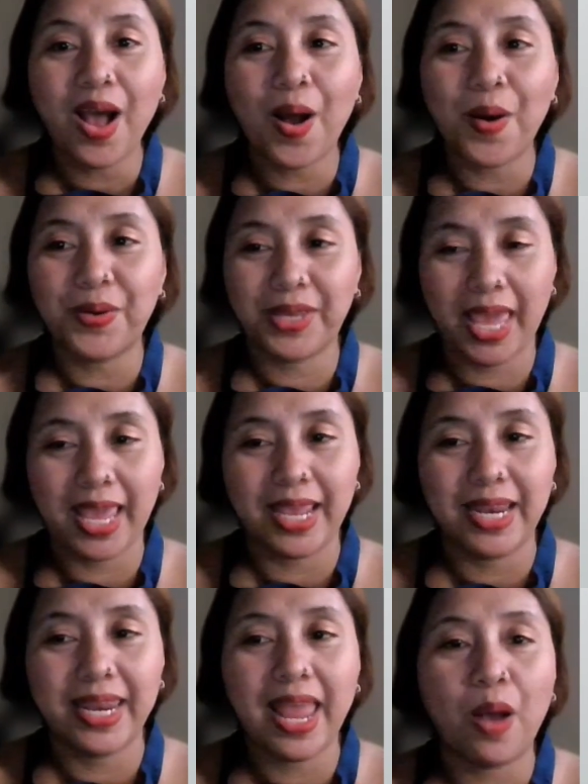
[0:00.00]
Okay,
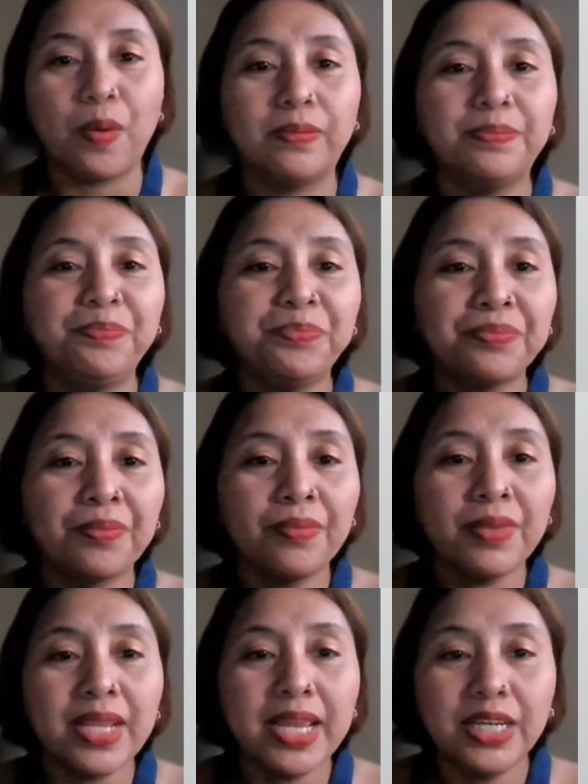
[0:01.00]
now,
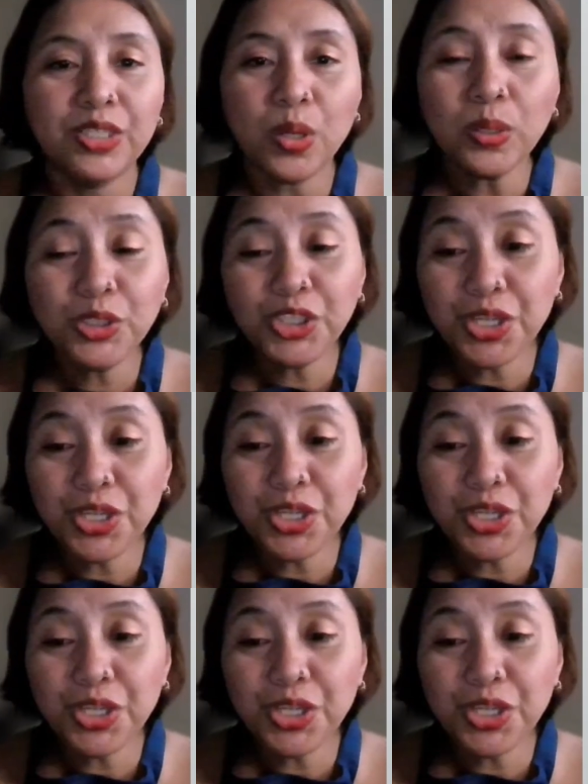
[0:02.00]
don't you